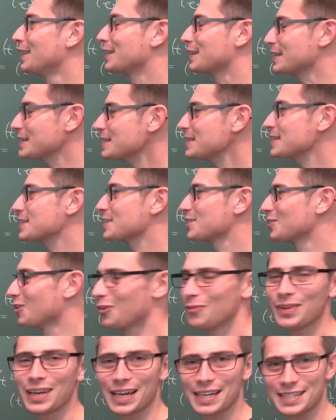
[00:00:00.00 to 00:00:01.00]
This is a
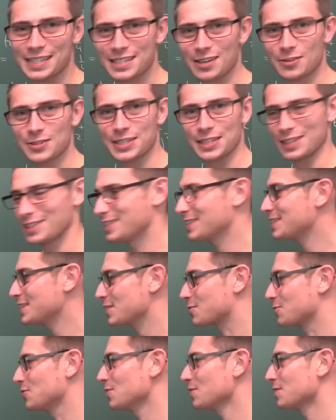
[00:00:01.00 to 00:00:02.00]
normalized Gaussian
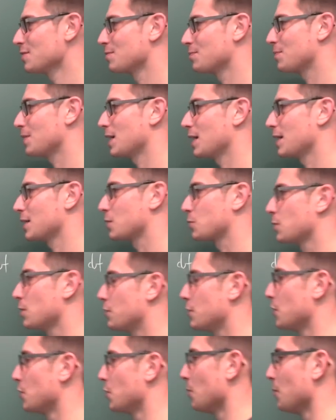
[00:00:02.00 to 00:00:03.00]
integral, but
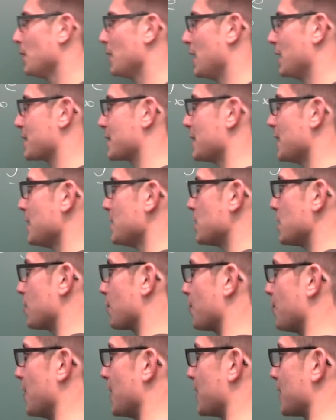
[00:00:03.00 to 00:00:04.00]
with a normalization
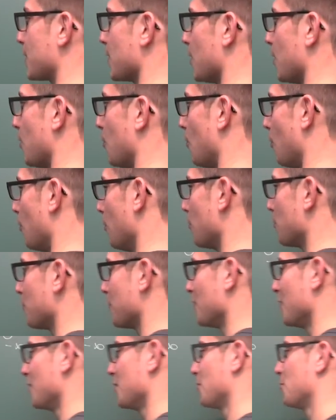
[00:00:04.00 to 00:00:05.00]
factor
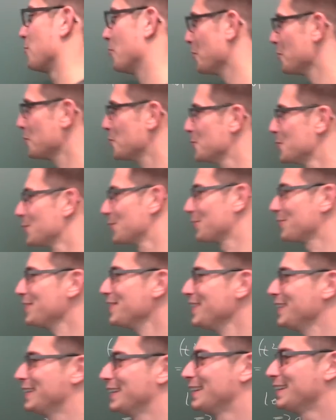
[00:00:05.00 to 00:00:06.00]
of fourth root of
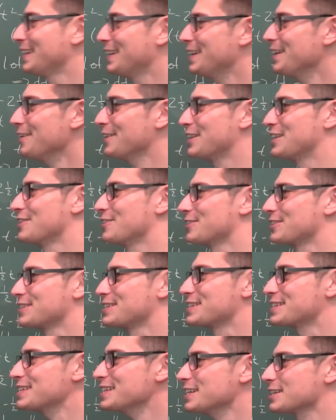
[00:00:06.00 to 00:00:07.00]
e. Now I
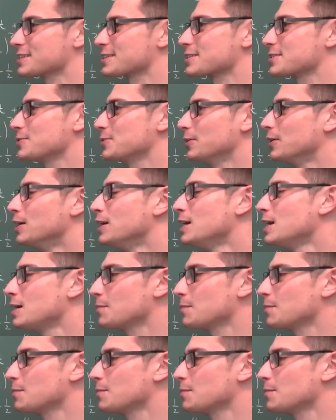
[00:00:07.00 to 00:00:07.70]
noticed, that is cool.